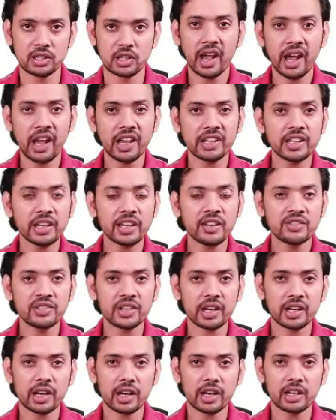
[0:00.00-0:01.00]
As I have
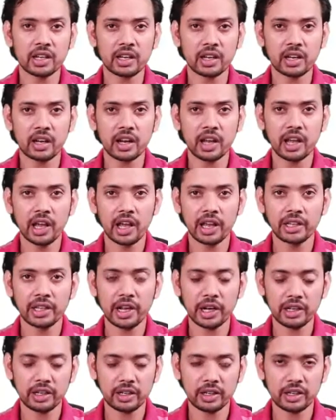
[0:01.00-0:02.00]
said earlier, that
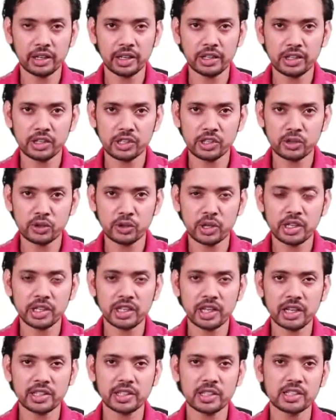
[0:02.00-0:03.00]
in storage
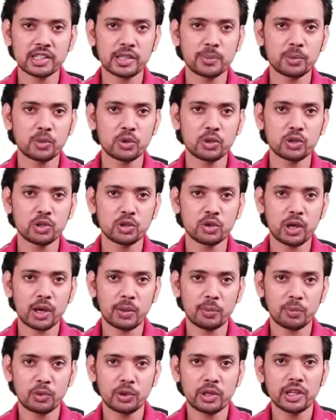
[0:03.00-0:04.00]
classes, suppose you
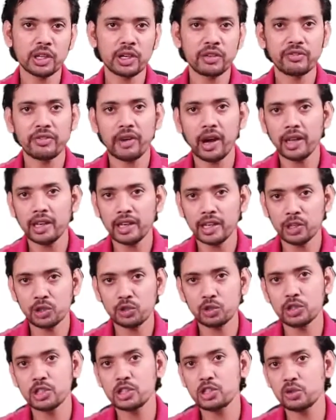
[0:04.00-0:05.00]
are putting a file into
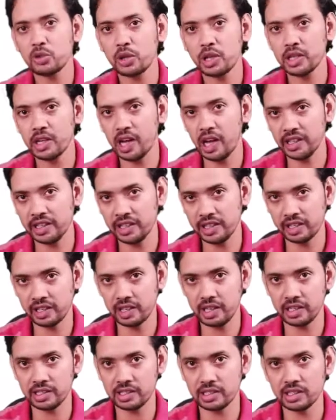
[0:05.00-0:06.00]
a storage IA
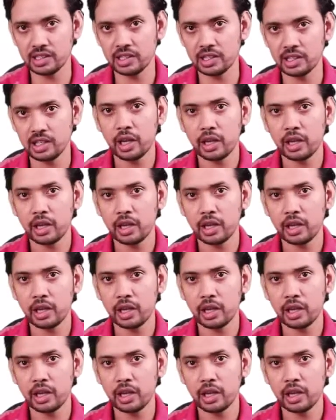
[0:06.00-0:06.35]
class,